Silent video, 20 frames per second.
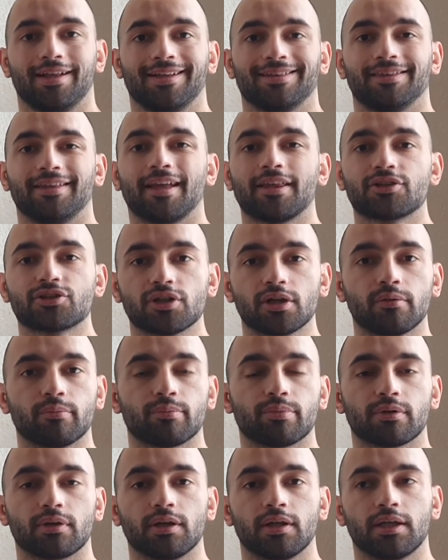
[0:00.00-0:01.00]
That shrimp,
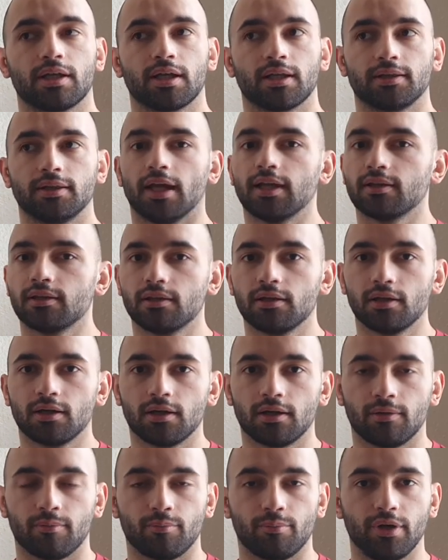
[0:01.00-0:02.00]
that
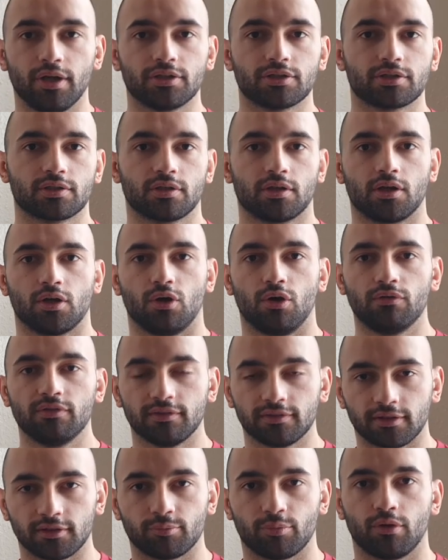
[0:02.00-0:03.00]
bridge, all
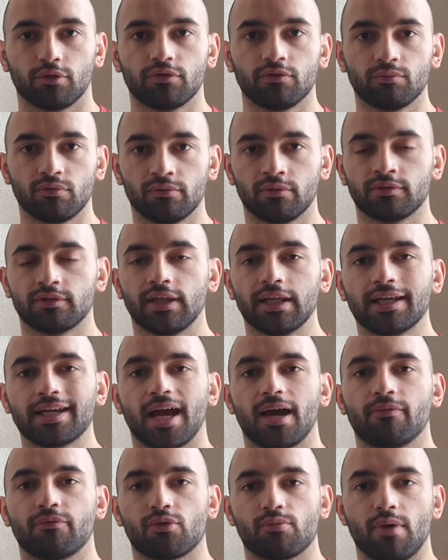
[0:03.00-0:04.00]
these explosive moves, they
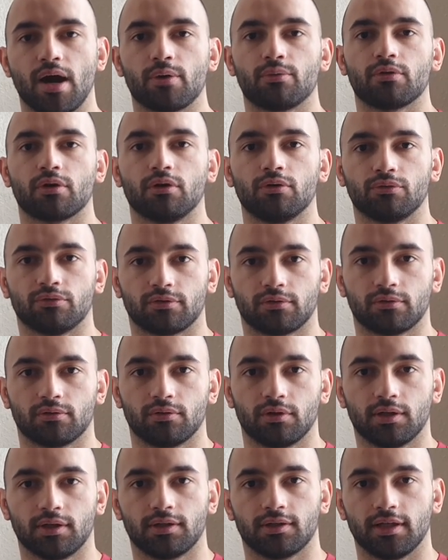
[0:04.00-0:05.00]
come from our glutes.
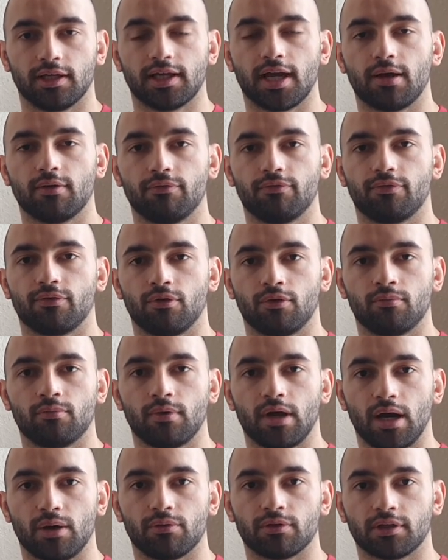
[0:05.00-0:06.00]
They come from
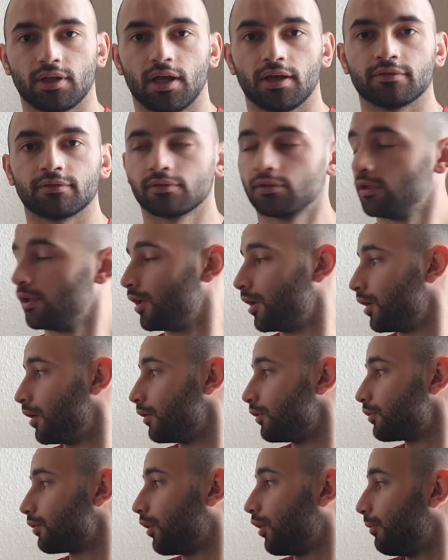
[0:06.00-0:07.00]
our thighs.
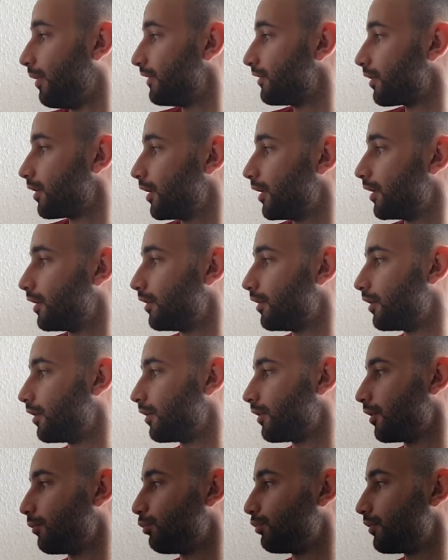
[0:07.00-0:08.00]
So basically, the
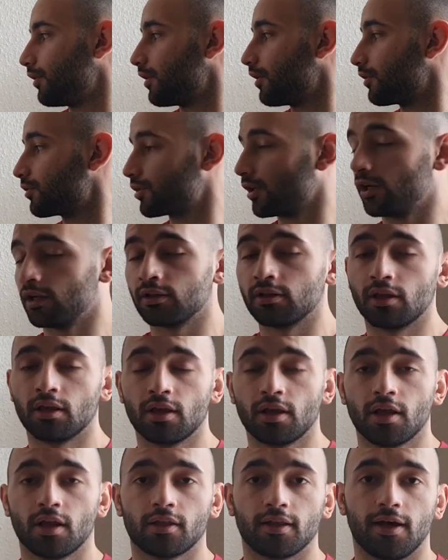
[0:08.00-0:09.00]
posterior chain
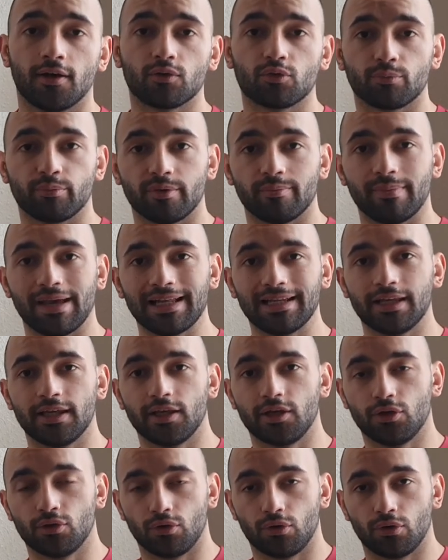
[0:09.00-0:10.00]
are going to be mainly
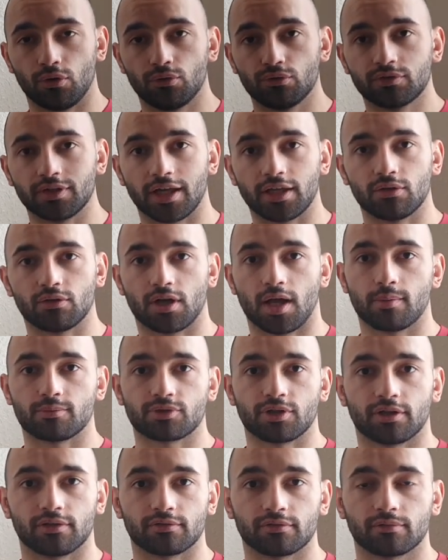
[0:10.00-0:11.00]
your glutes and your
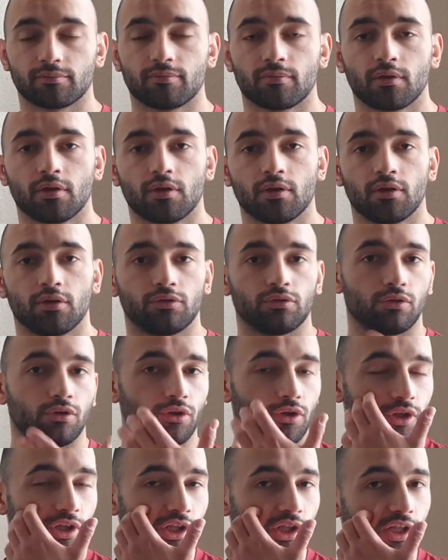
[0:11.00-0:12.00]
hamstrings. So
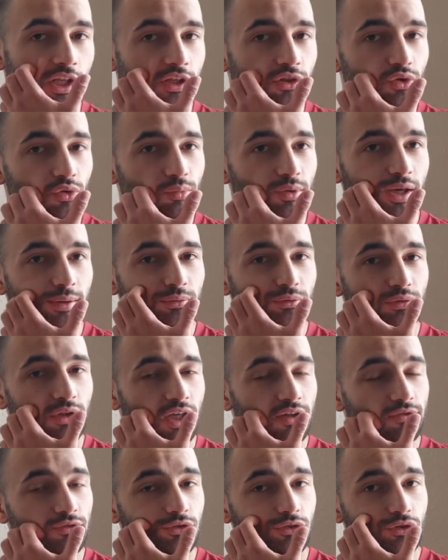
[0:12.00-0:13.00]
you need to be able to
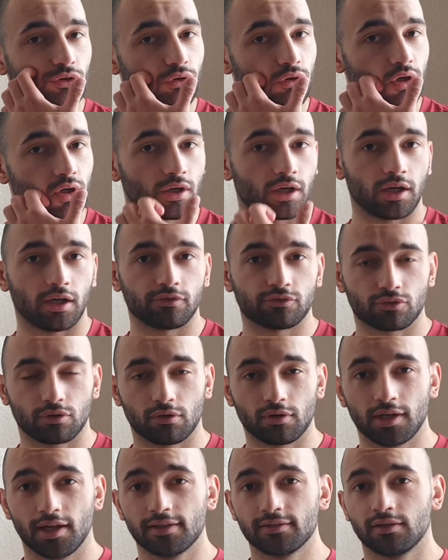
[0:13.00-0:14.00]
have strong
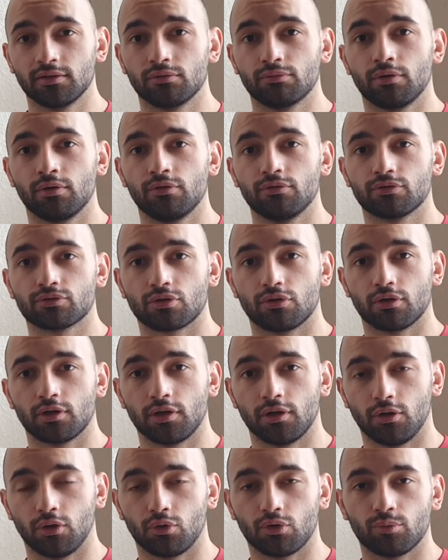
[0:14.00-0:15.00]
legs as well, strong
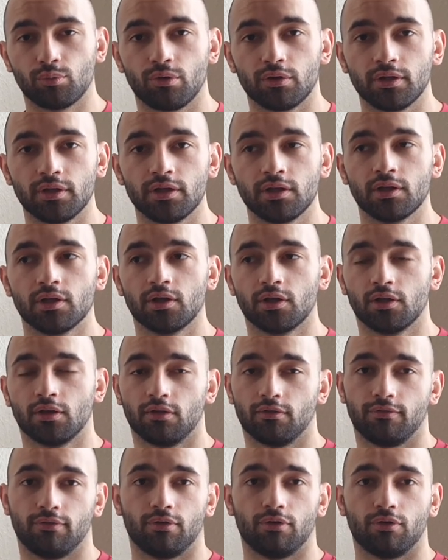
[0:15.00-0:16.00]
lower body
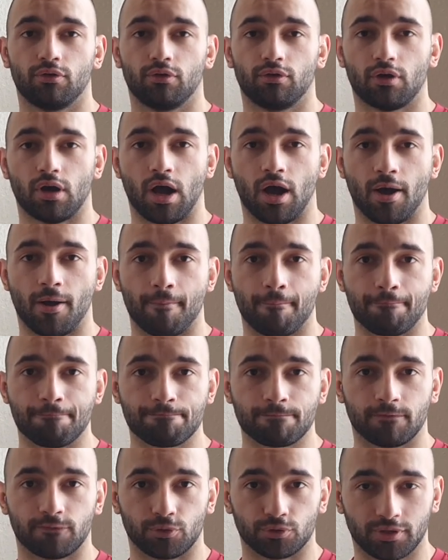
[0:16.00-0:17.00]
for
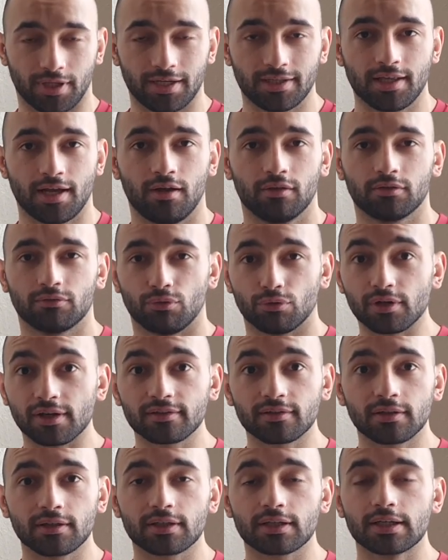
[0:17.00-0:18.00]
takedowns, for
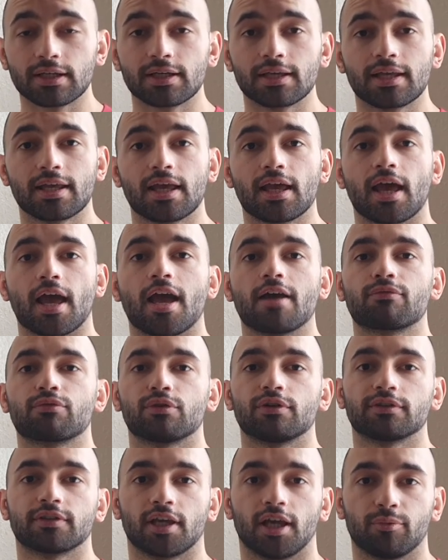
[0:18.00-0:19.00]
wrestling, and for
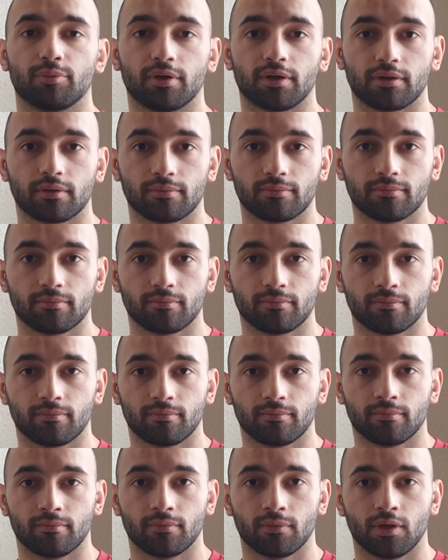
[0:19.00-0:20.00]
escaping.
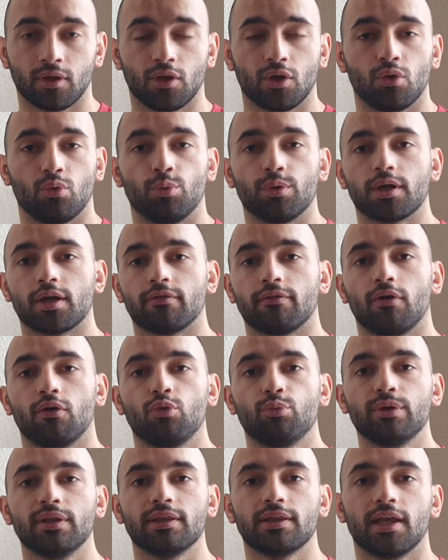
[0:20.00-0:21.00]
We have all
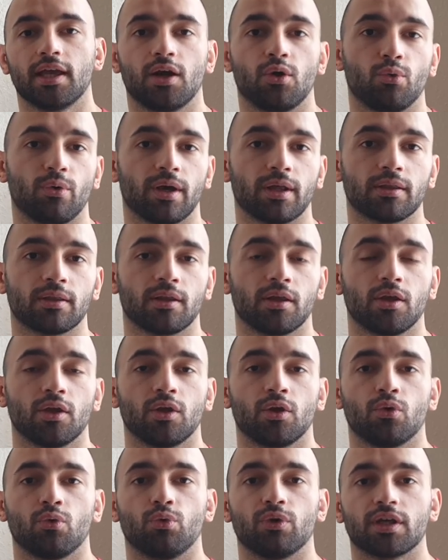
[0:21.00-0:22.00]
been there when
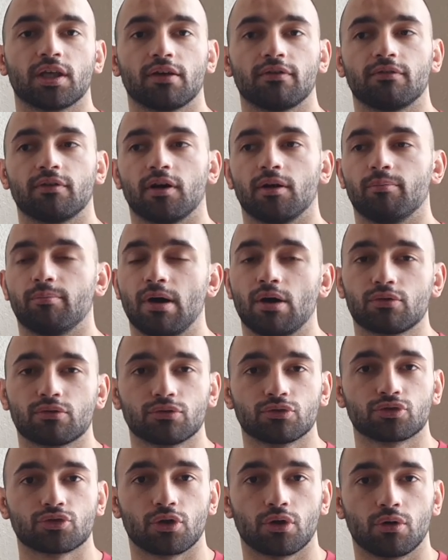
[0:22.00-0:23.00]
we have mouth
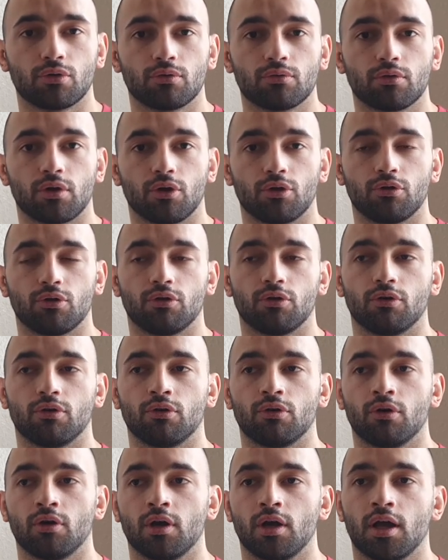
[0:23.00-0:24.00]

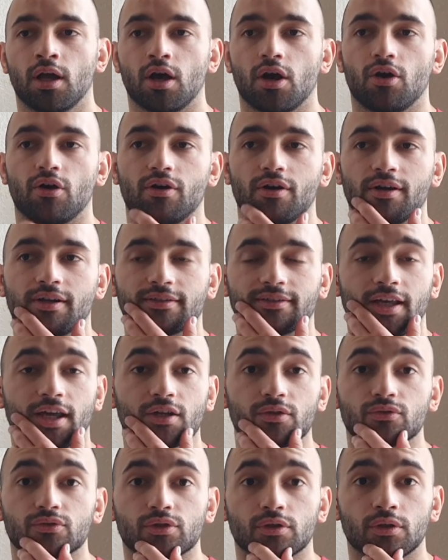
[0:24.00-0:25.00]
control or side
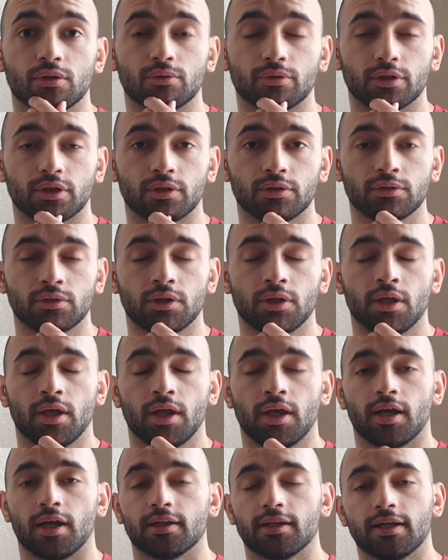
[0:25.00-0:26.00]
control, you know,
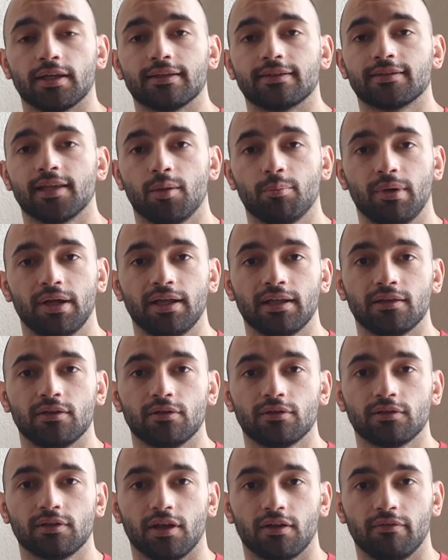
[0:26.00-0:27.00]
and then somebody
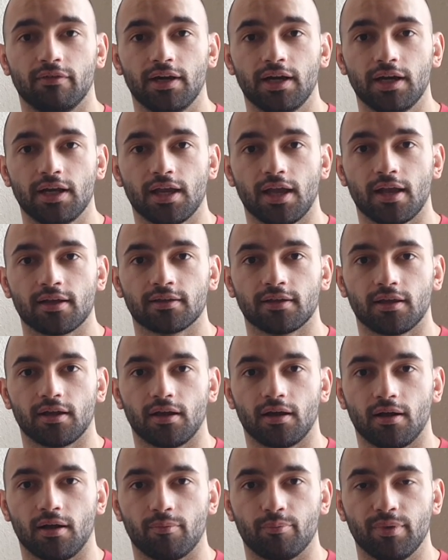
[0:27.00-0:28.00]
does a very
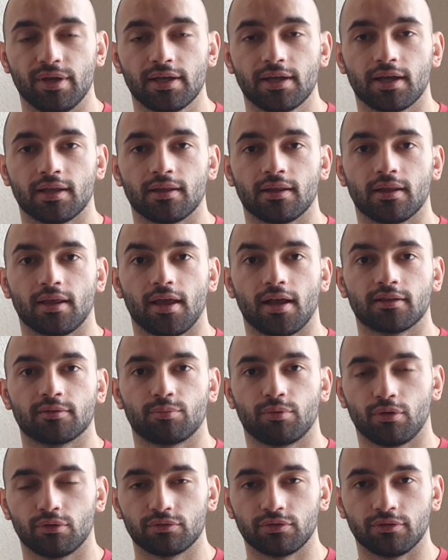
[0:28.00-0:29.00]
big and
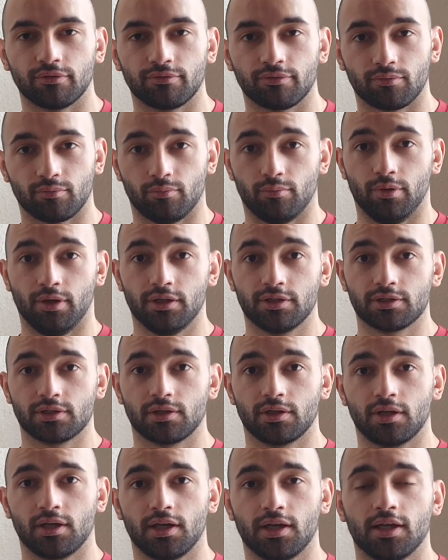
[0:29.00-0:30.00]
explosive bridge,
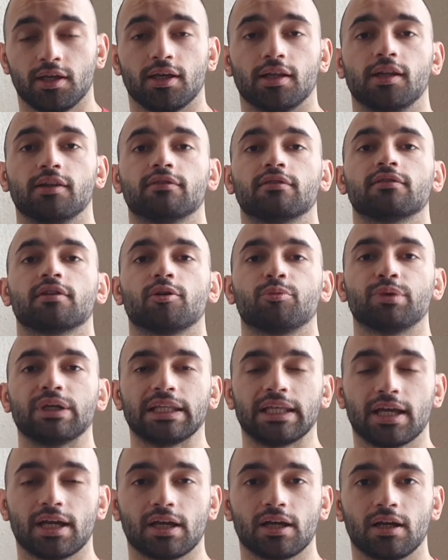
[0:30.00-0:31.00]
it releases open
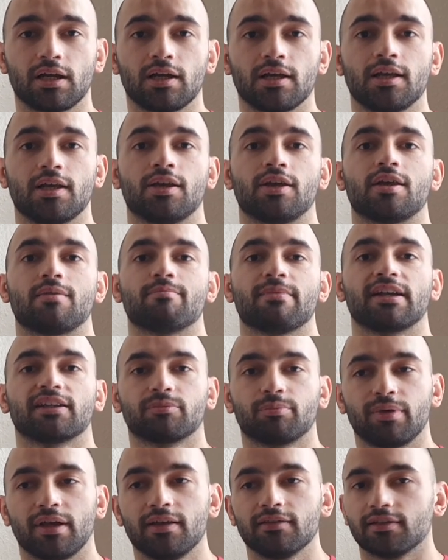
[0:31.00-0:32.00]
air, it makes
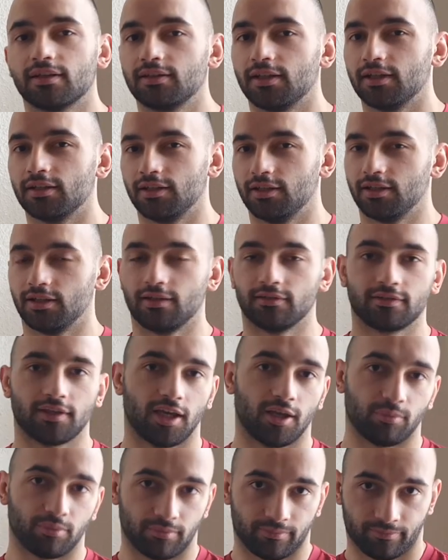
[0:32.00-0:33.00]
space, and then he can
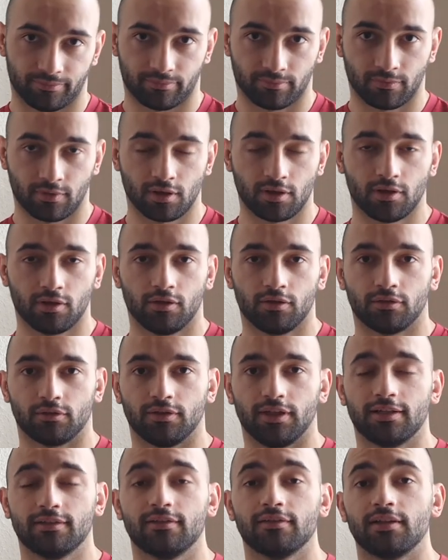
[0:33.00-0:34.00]
escape. So
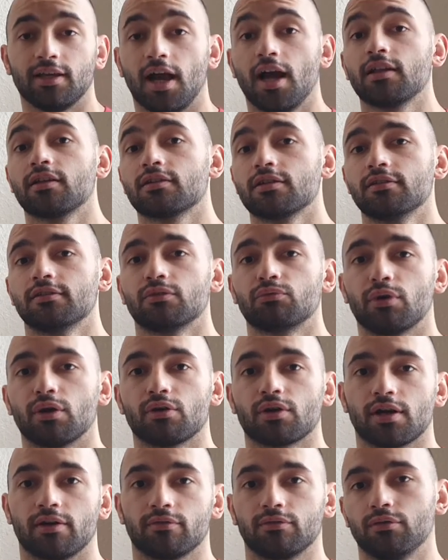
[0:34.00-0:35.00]
that is the other reason why I
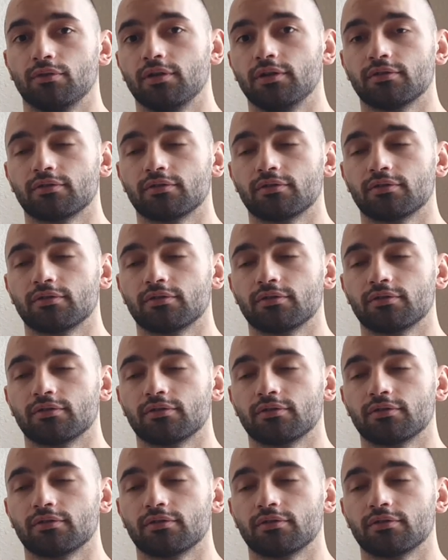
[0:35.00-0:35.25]
have to do this.